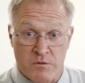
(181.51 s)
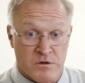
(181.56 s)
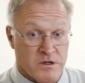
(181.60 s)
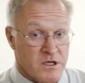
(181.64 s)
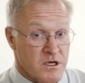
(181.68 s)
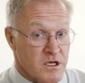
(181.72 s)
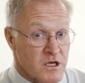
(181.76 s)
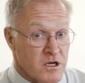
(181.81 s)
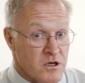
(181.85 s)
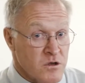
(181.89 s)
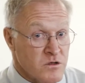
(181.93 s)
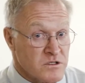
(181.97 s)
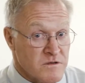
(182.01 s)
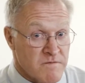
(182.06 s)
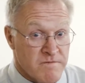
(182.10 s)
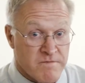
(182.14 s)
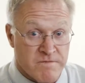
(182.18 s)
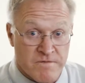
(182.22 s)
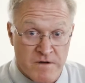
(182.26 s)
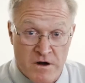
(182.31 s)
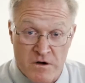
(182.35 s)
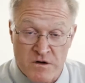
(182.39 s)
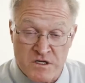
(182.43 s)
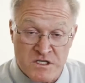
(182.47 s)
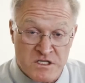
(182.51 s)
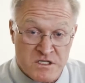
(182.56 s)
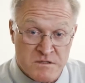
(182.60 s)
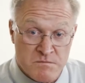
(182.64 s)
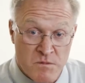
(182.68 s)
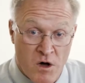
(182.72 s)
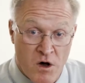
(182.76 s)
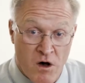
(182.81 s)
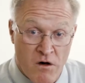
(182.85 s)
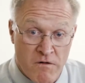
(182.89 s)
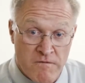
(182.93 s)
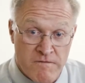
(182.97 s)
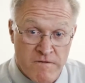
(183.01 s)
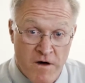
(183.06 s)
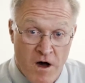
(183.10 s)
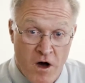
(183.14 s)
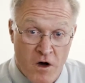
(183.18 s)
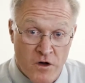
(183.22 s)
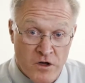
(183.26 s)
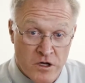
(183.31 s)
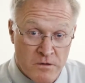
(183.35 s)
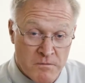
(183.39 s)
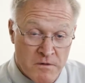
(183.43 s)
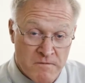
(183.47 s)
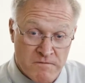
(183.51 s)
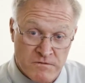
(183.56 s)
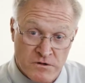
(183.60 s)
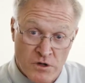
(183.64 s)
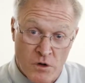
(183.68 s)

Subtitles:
we're then going to use a very small volume of